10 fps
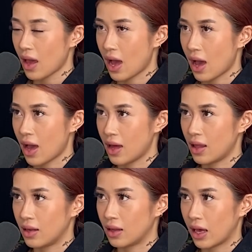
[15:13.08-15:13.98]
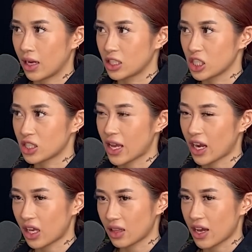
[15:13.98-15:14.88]
And, like, just
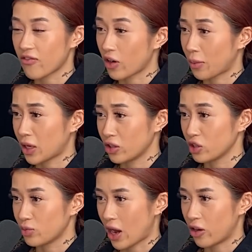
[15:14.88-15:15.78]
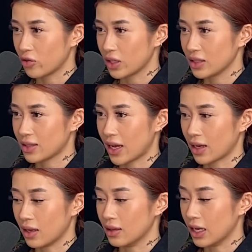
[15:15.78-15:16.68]
standing, like, firm on those boundaries.
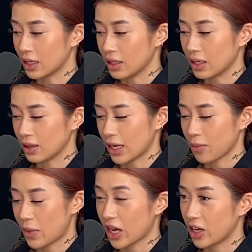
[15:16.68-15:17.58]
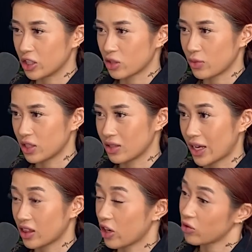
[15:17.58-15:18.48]
Like, luckily, like, my customers,
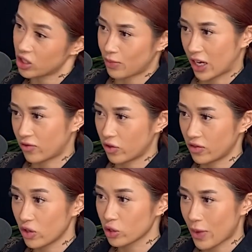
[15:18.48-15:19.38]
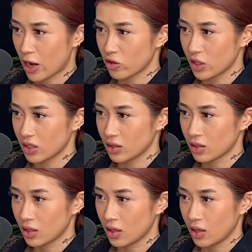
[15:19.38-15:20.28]
like, they're respectful of those boundaries.
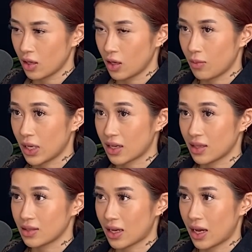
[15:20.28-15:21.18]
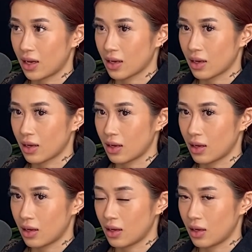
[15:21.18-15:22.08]
Because, like,
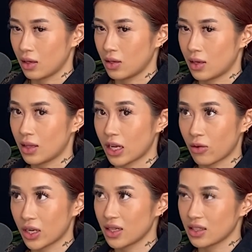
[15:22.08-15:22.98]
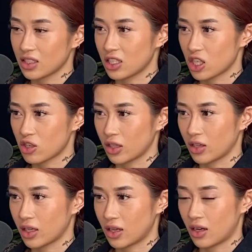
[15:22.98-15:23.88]
you know, like, working in this industry,
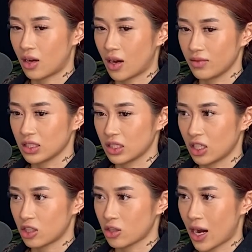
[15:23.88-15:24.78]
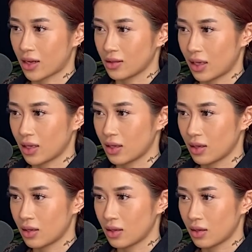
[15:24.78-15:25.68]
you're going to obviously attract, like,